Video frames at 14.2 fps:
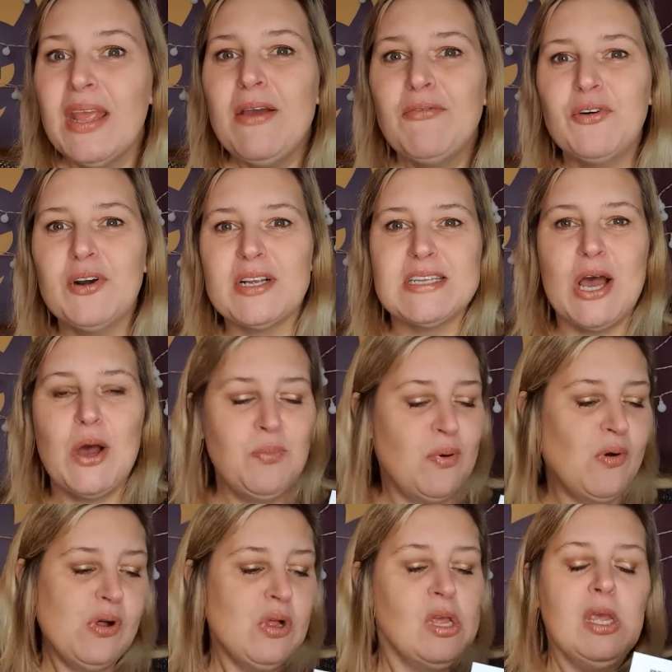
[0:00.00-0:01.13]
For
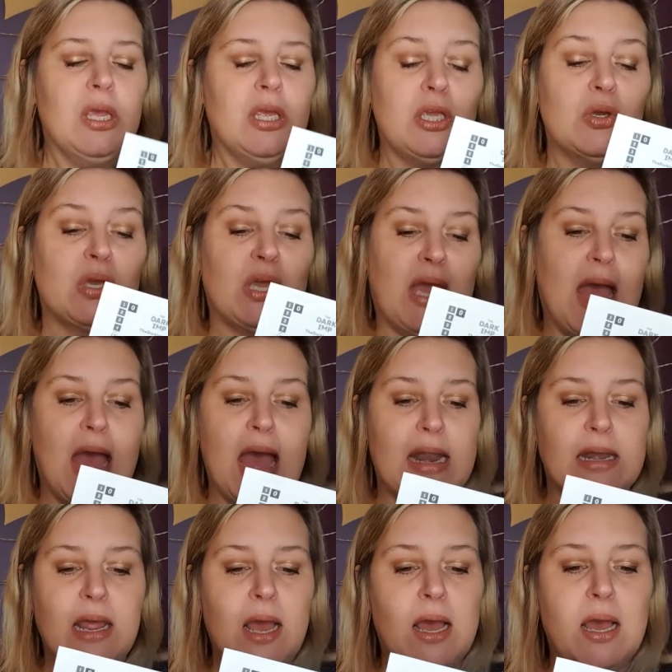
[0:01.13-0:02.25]
example, you
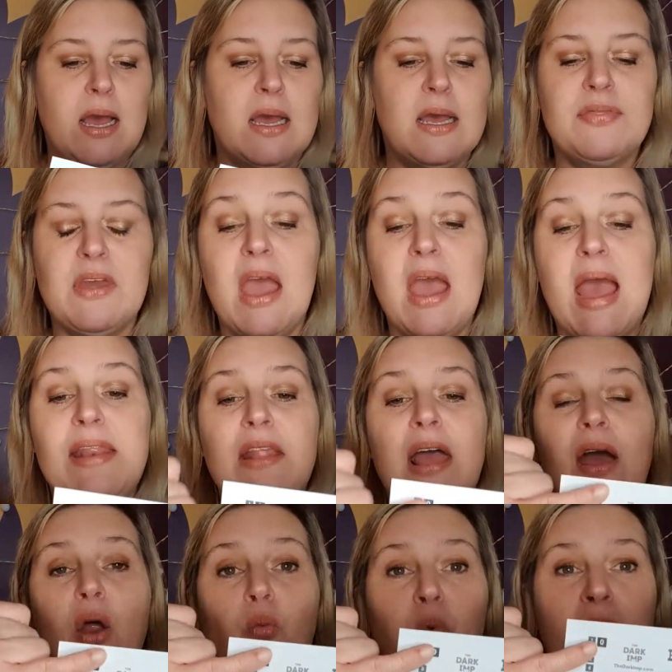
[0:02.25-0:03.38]
can,
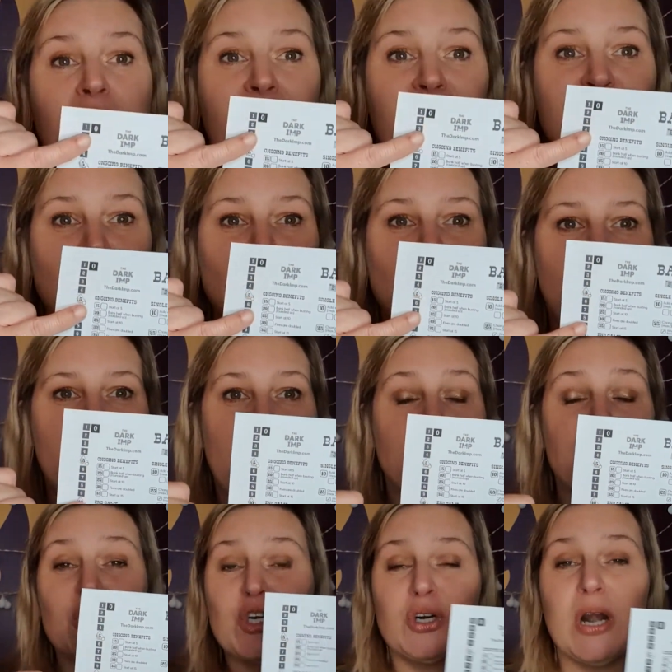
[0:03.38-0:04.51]
as you're going up
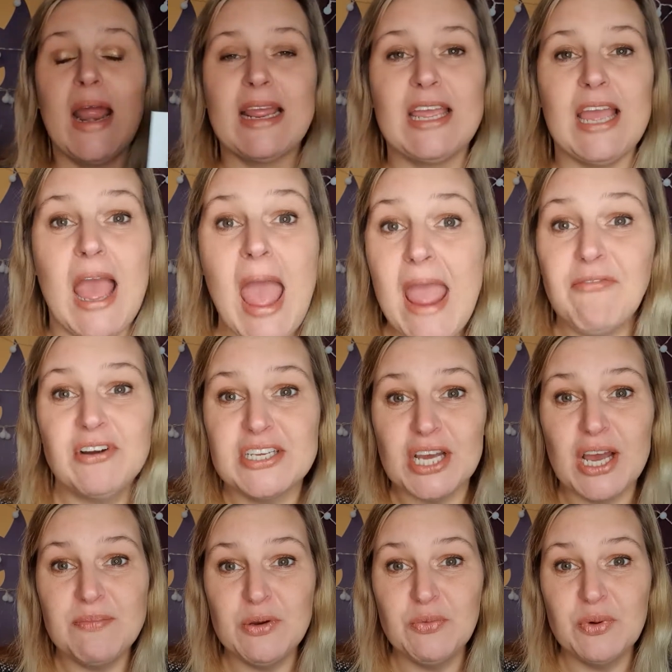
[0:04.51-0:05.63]
the track, every
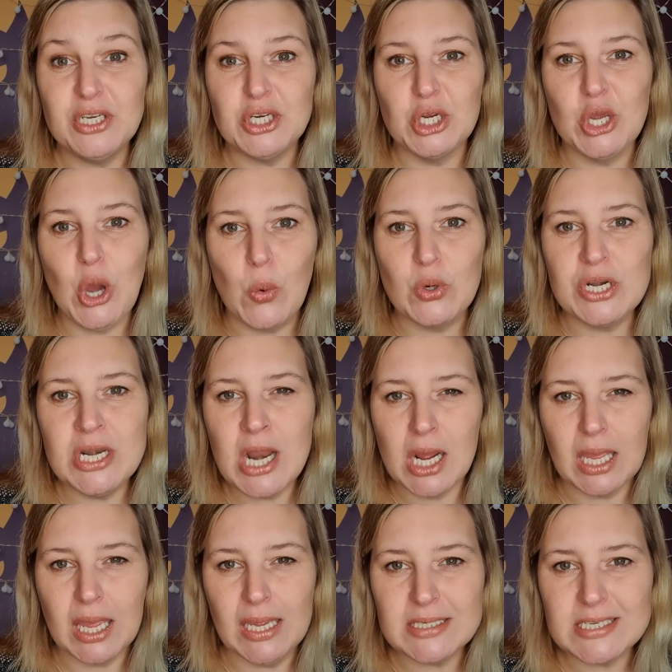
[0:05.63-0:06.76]
time you reach a gold
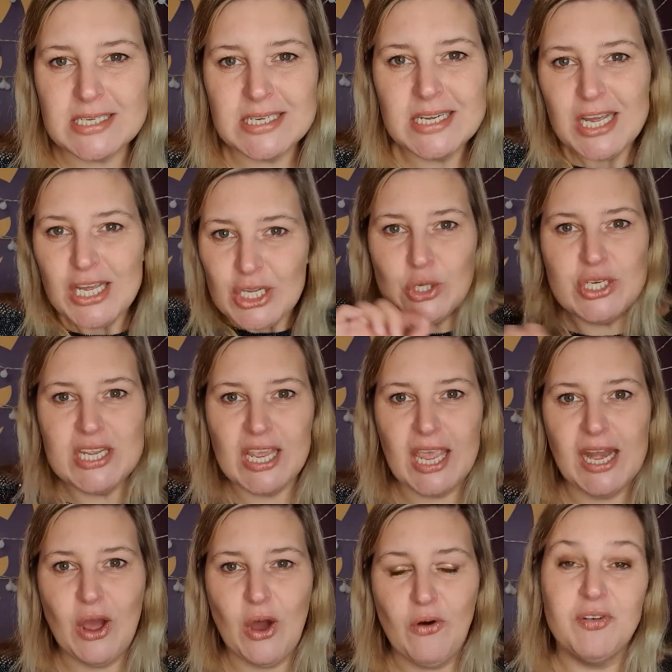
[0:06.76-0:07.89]
nugget, you tick it
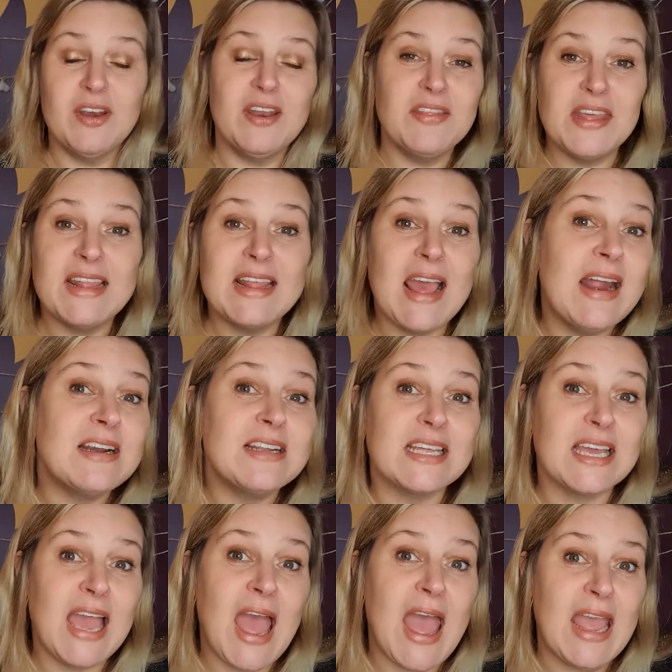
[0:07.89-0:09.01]
off. And at the end of the
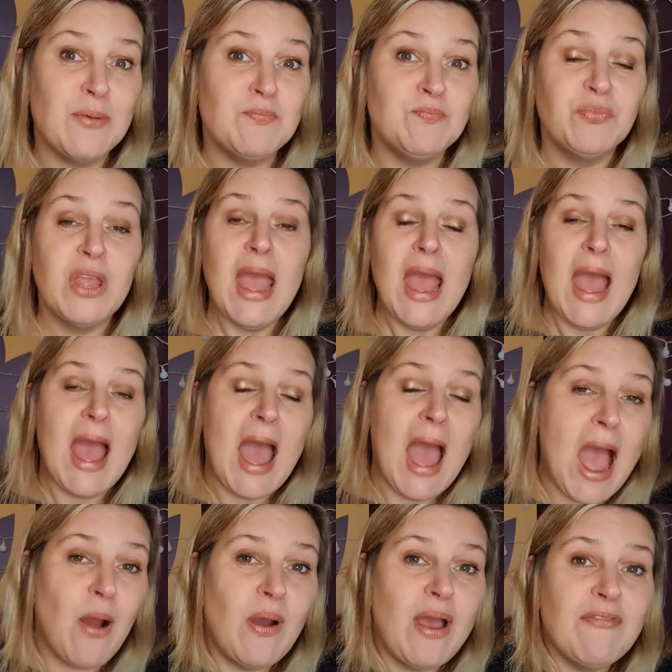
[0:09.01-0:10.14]
game,
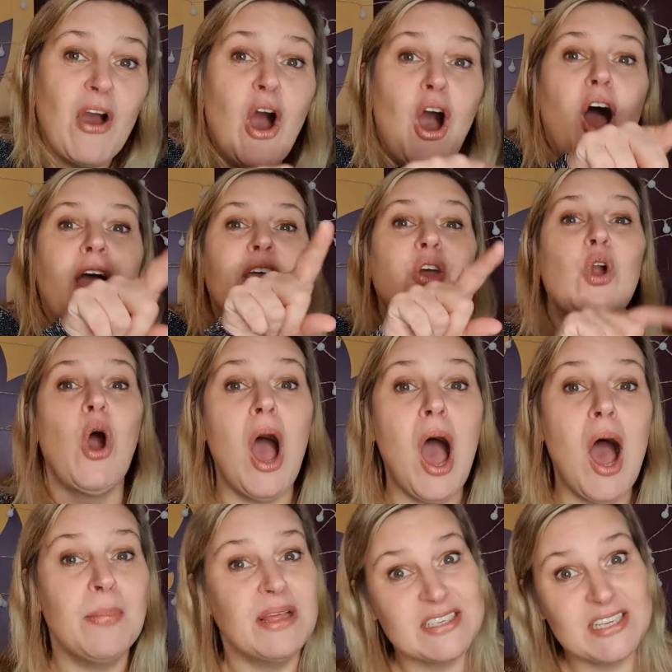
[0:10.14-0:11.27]
however high you got
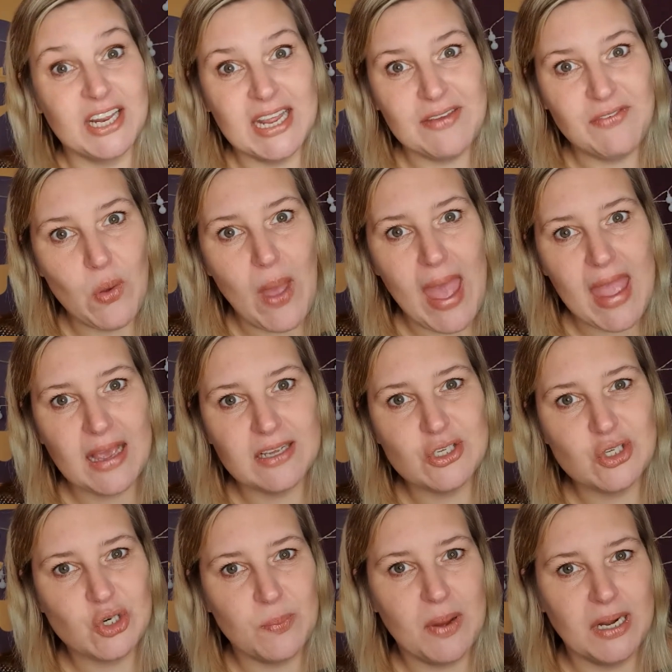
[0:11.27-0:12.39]
up, that's going to give you
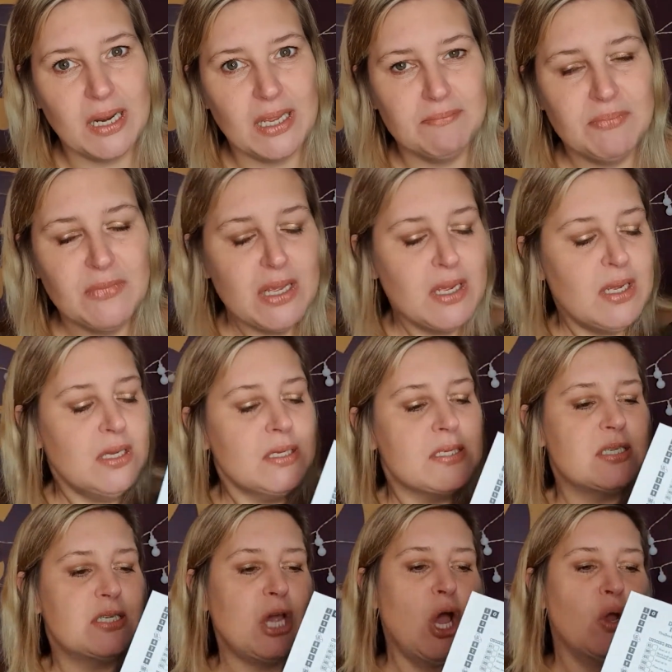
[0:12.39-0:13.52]
extra money.
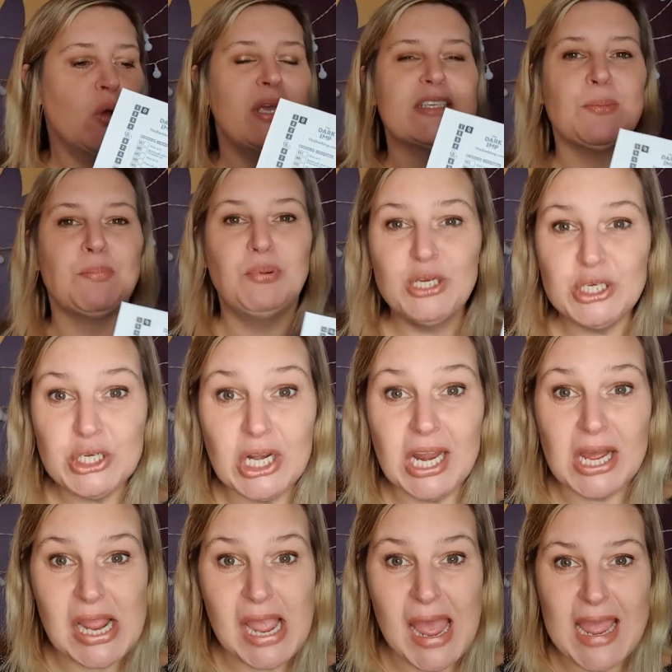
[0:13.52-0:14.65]
So it's a push your
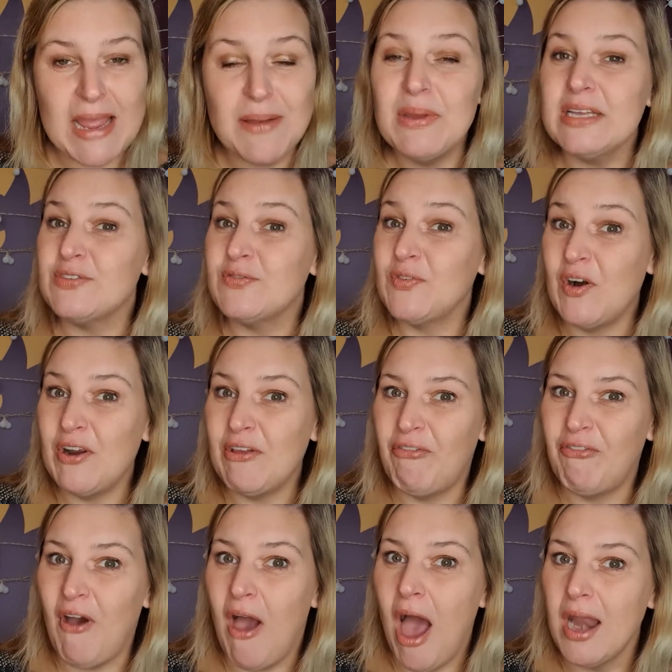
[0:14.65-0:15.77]
luck game. It's very
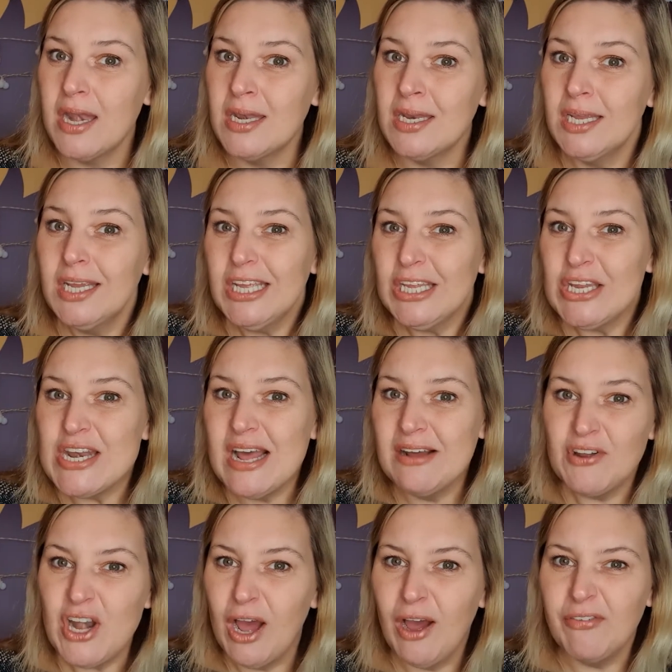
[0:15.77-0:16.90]
fun. You never
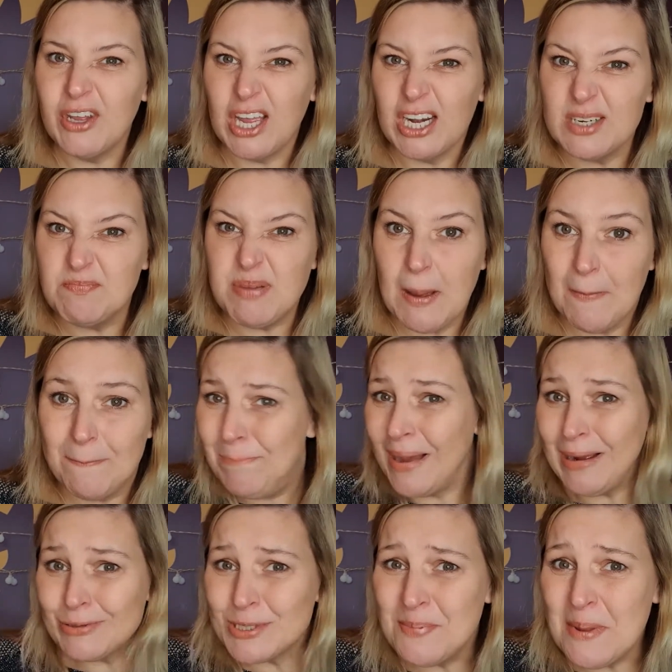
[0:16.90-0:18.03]
know if you're going to be
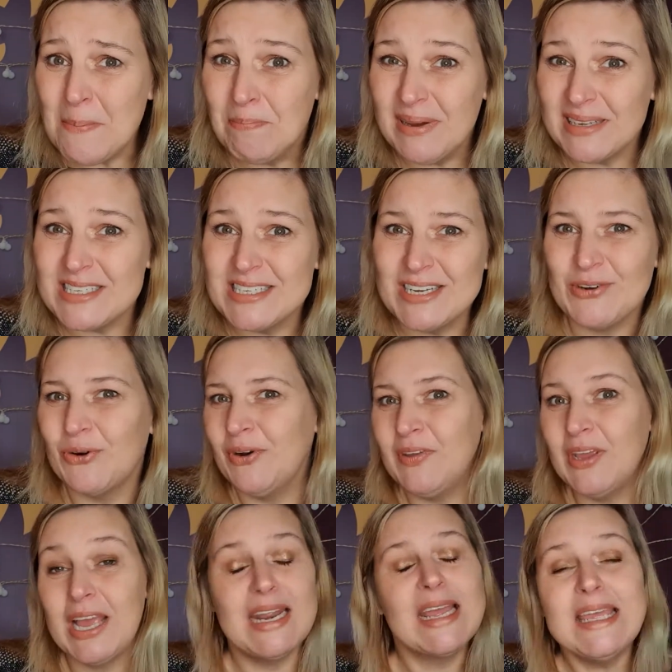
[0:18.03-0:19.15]
about to be busted or if you're
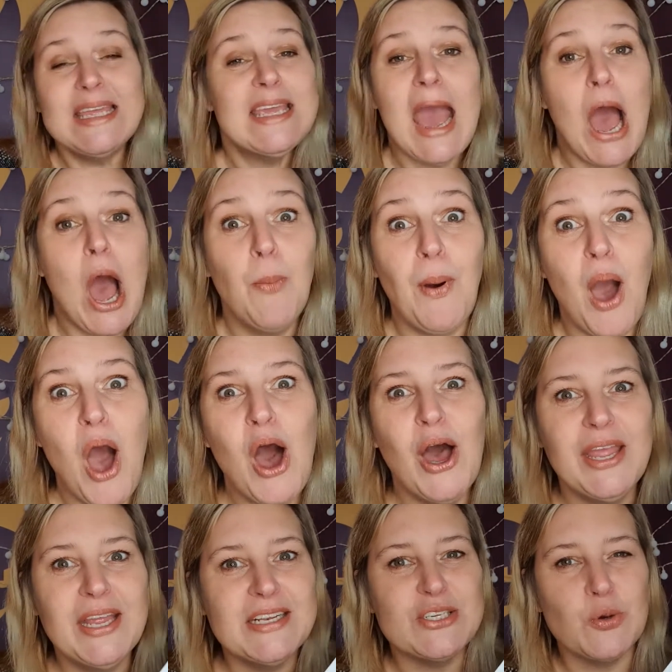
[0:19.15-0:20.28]
going to get up high
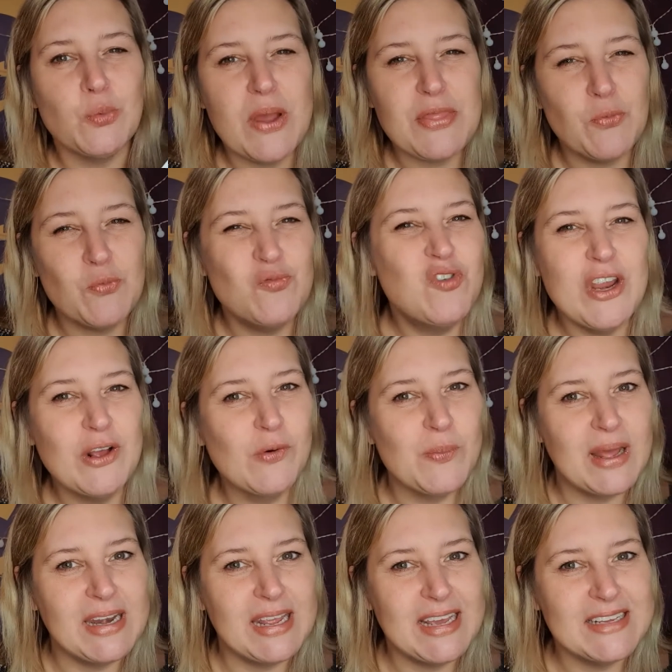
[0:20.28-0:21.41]
into where the real
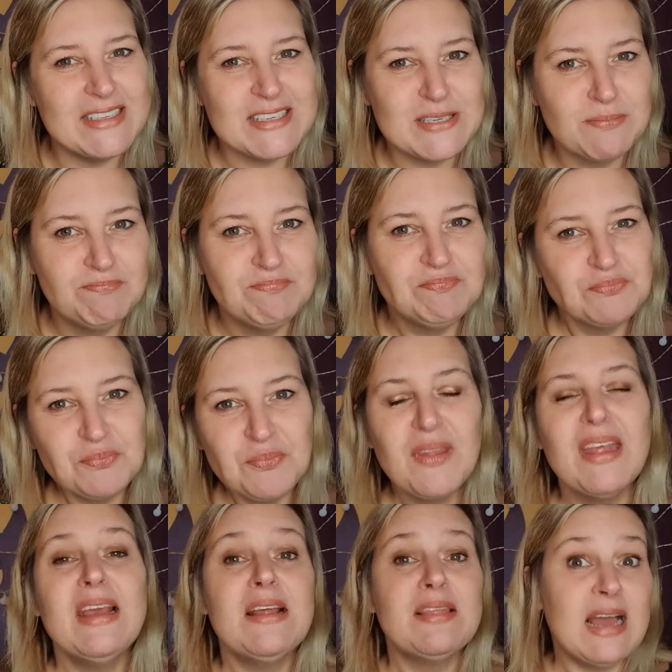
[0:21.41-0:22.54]
money is.
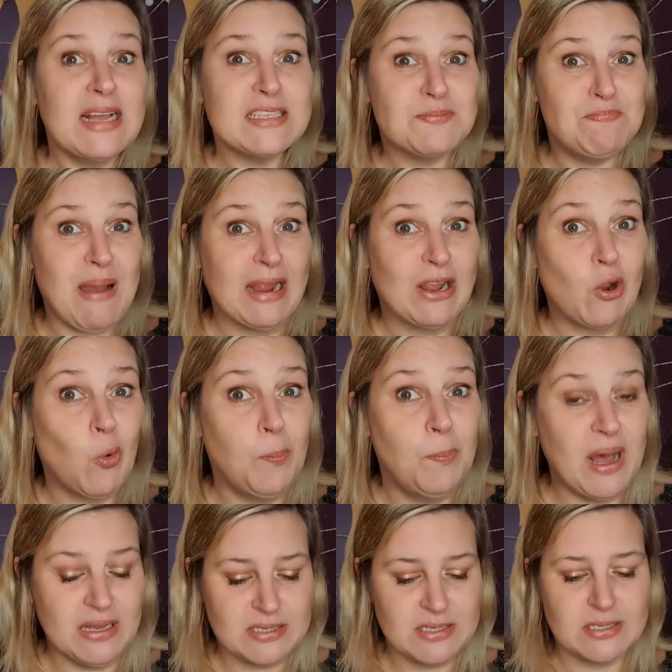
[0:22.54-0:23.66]
That's Bank or
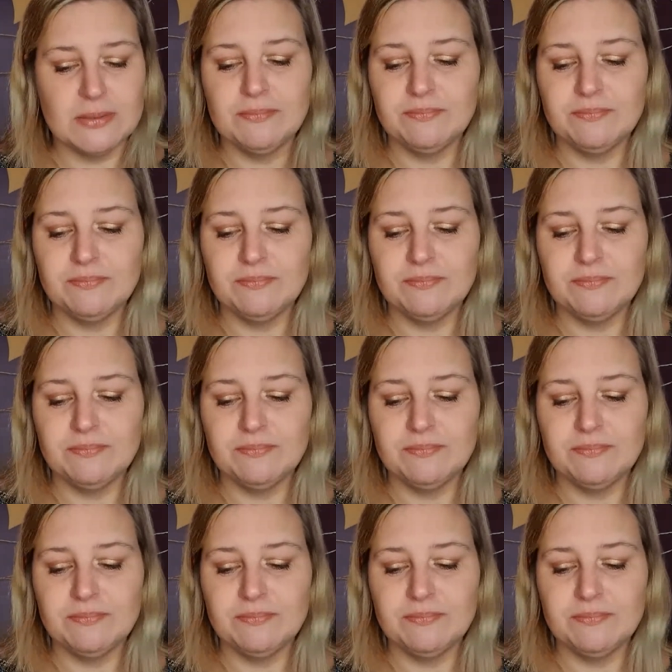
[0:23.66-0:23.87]
Bust.